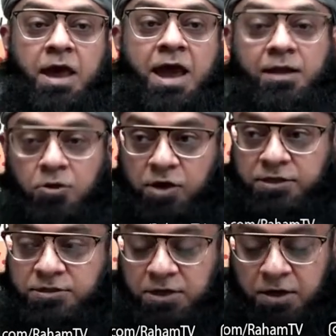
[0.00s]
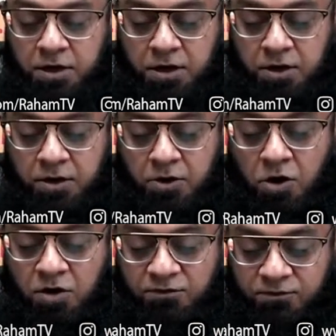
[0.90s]
etiquettes
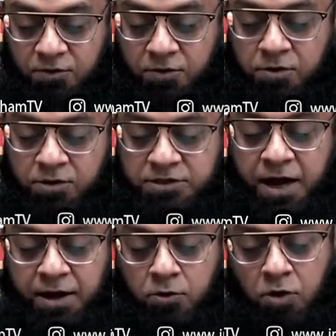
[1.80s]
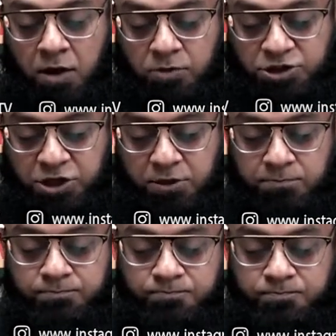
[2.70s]
of reciting Quran Majid.